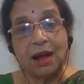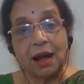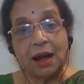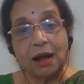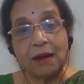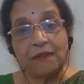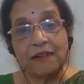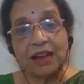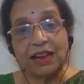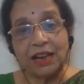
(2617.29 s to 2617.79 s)

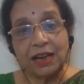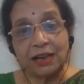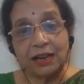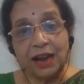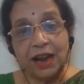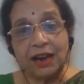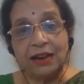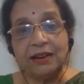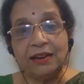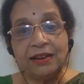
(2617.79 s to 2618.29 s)
How I can
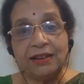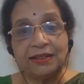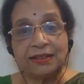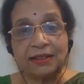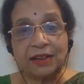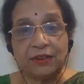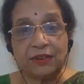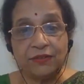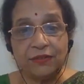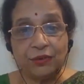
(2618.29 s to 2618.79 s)
end
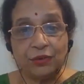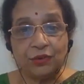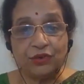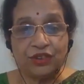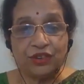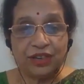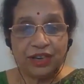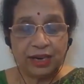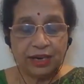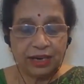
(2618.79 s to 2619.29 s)
this
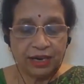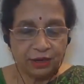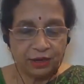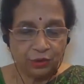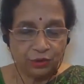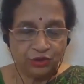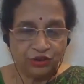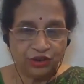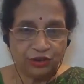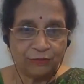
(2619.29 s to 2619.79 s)
confusion and
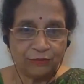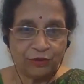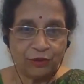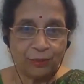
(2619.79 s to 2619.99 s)
delusion